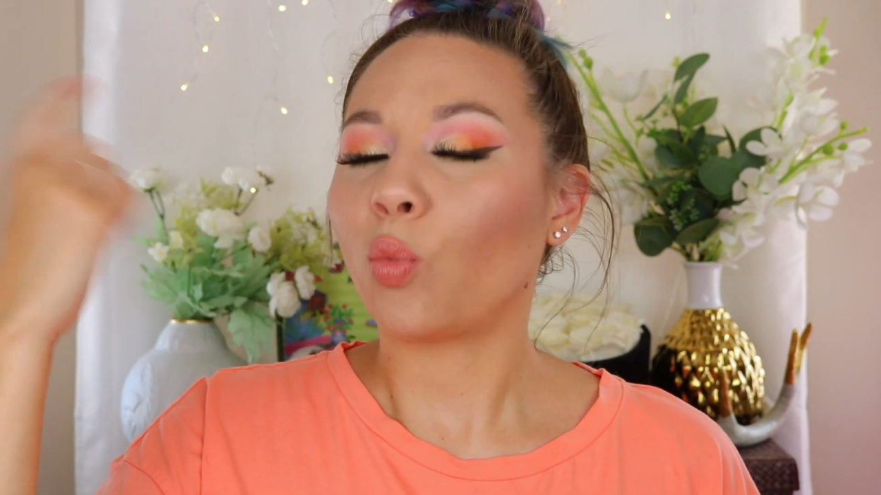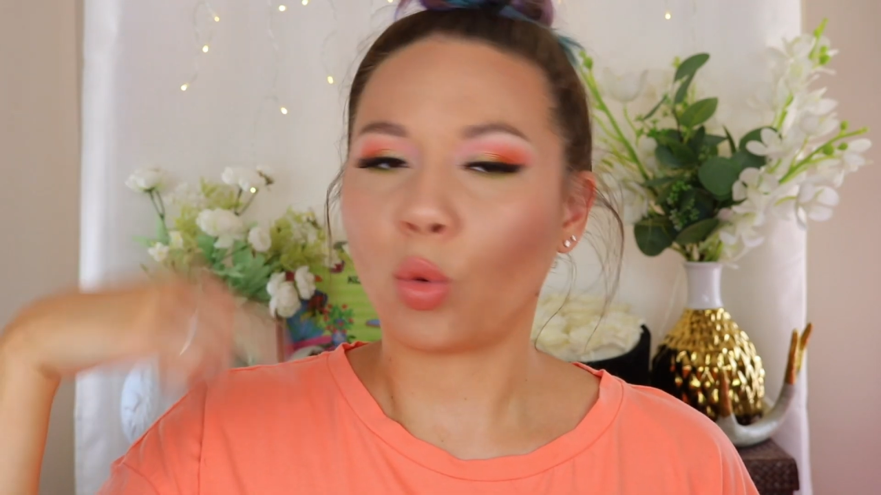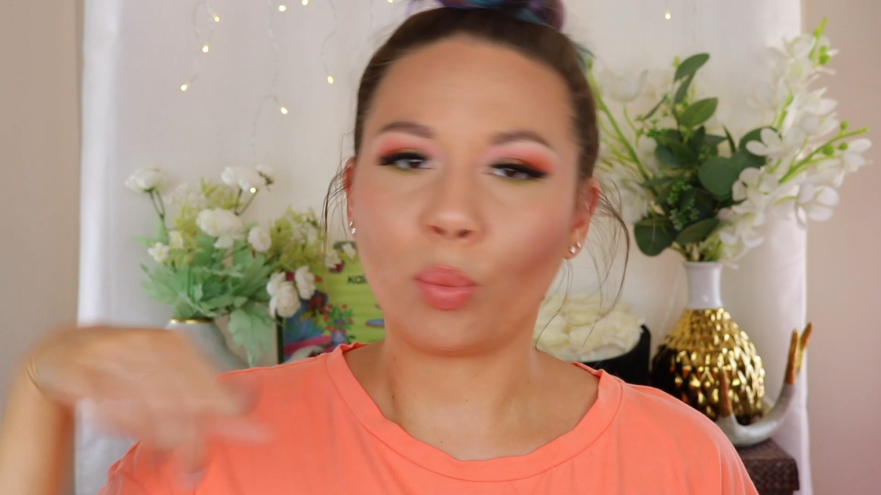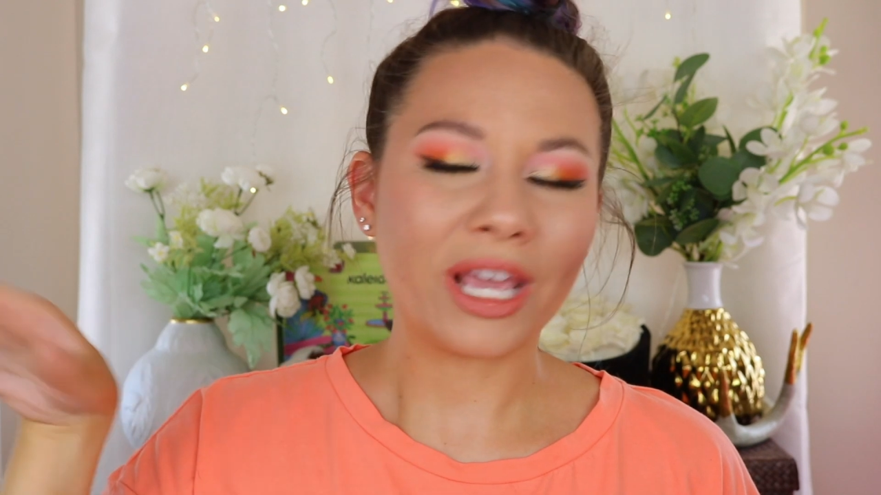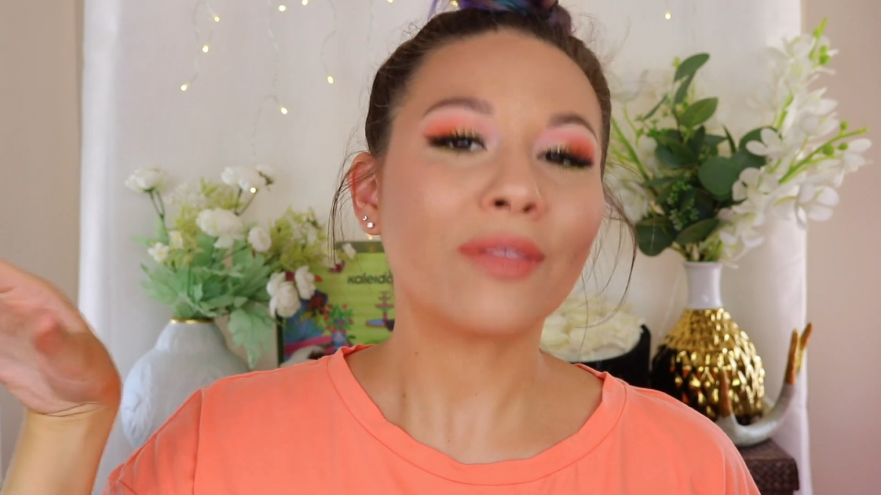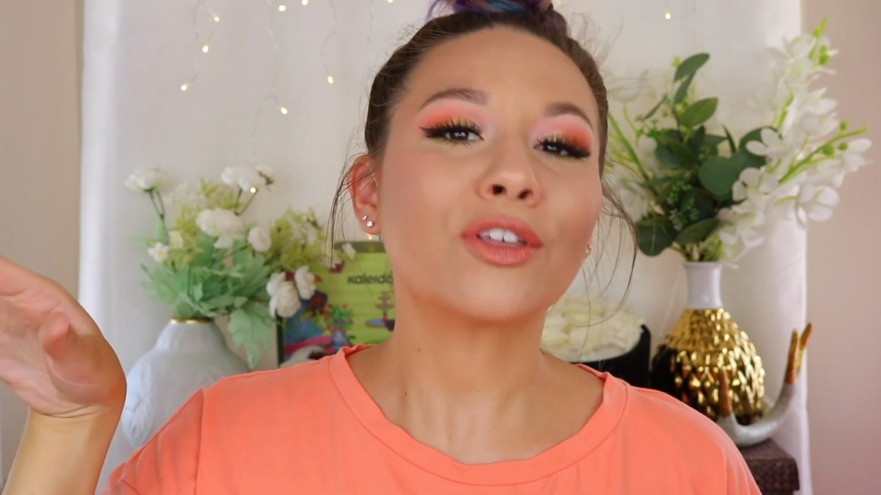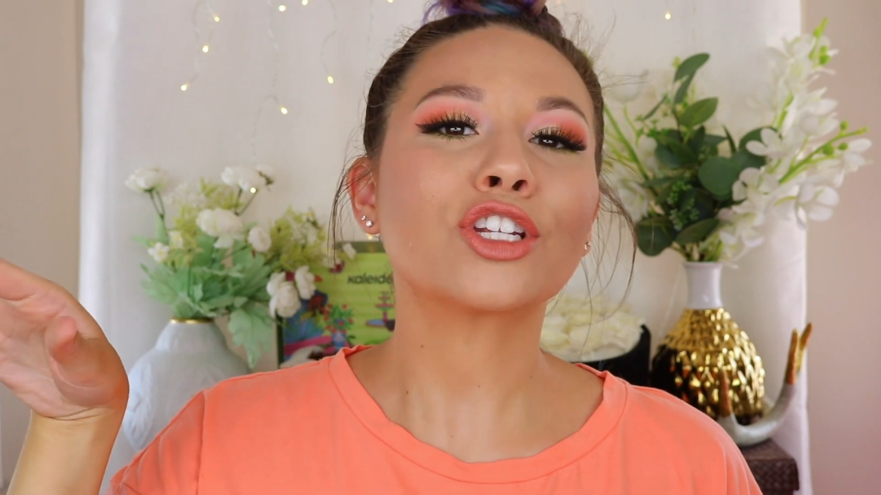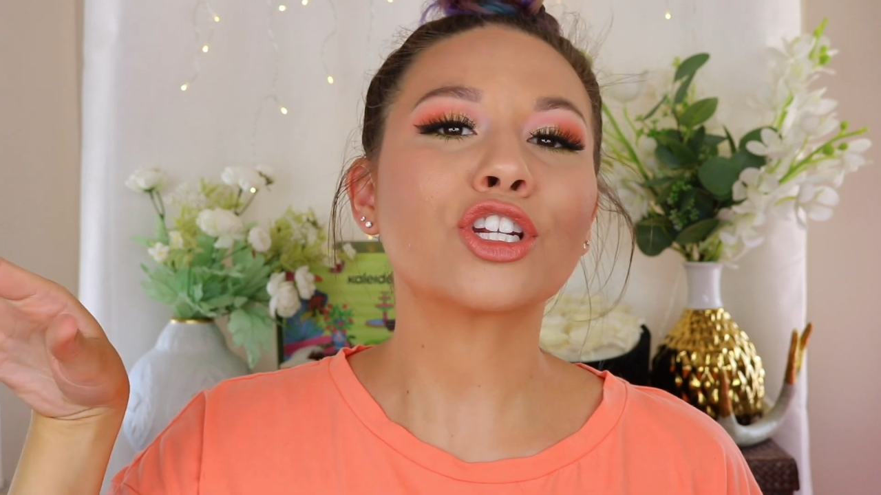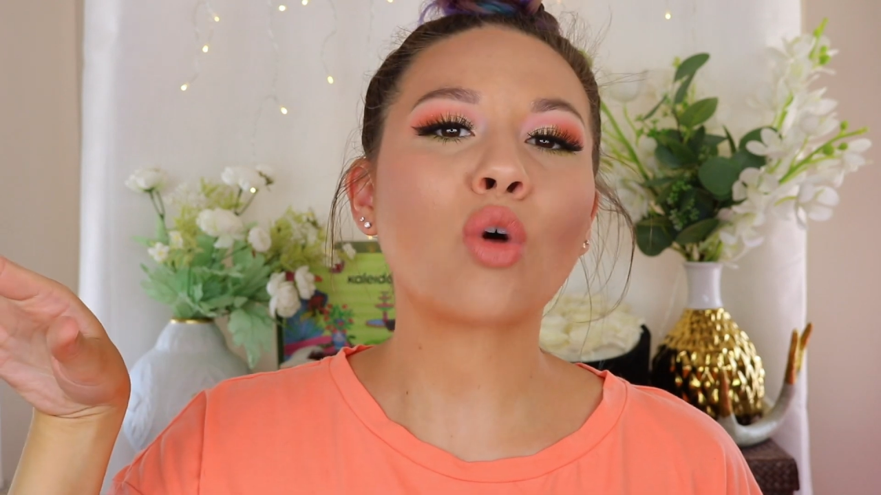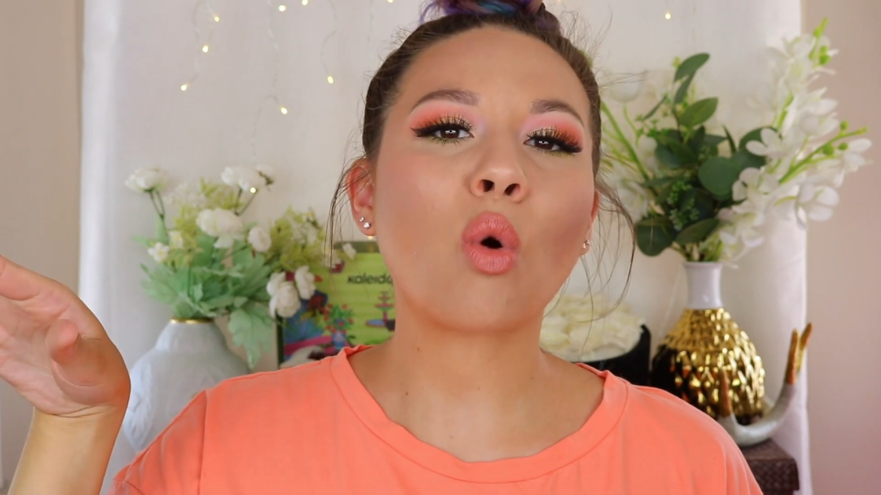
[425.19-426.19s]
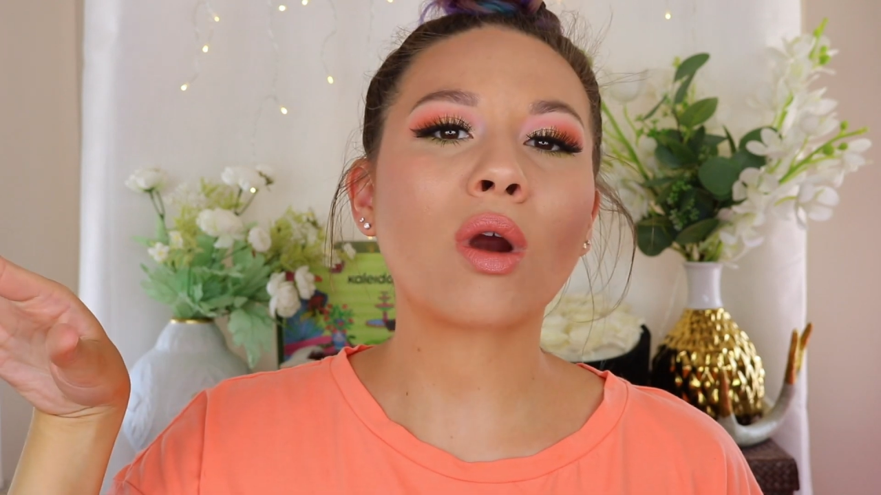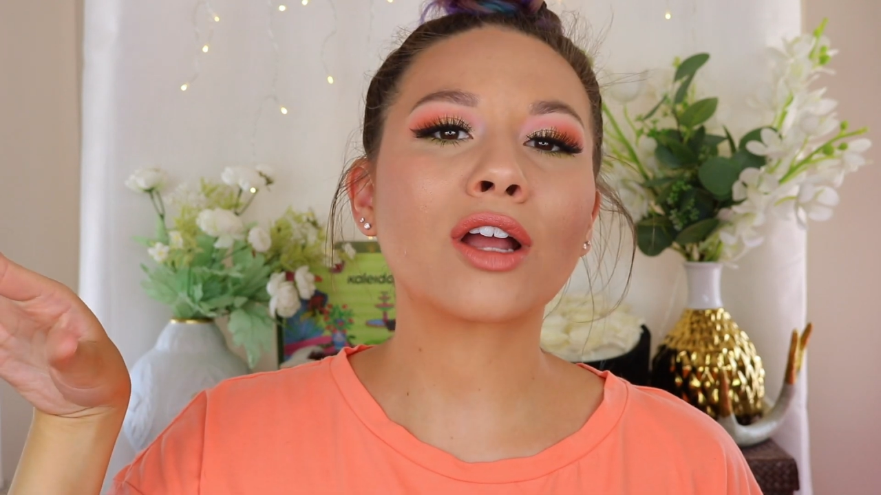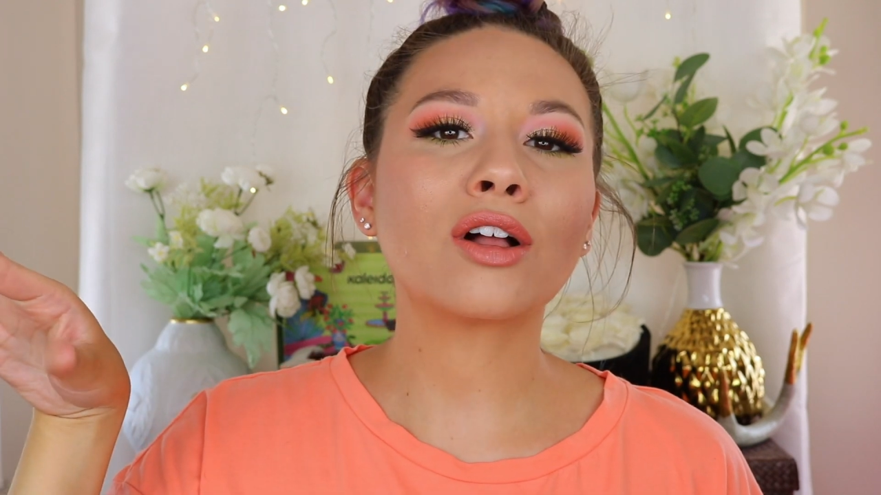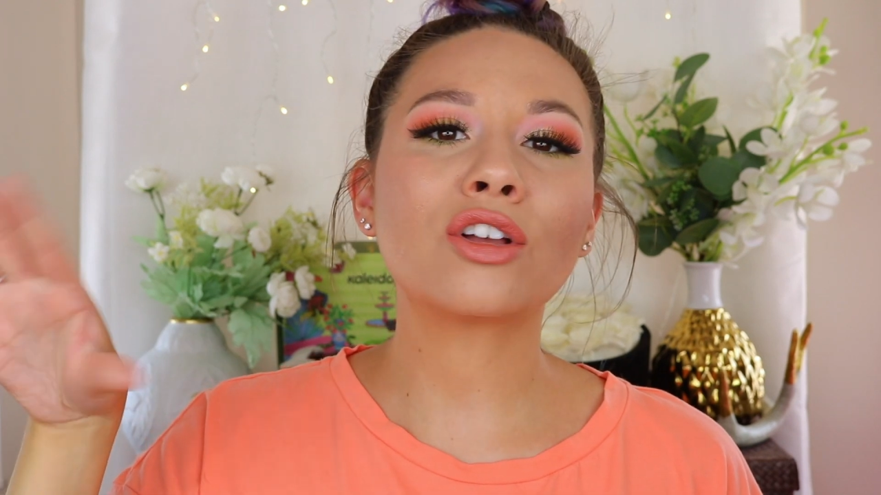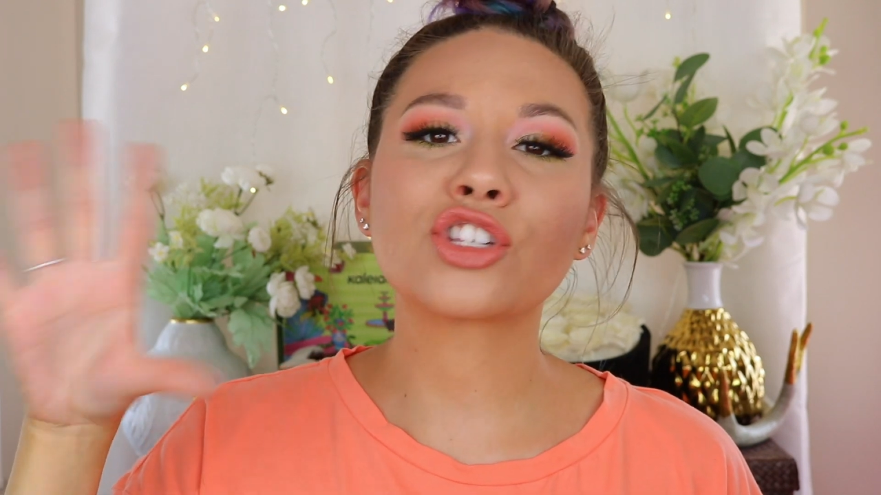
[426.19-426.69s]
will be in the
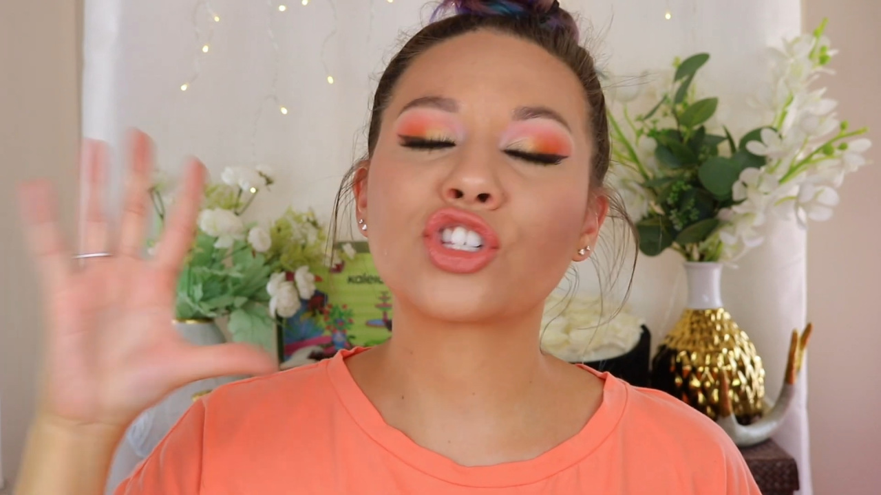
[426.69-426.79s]
tutorial,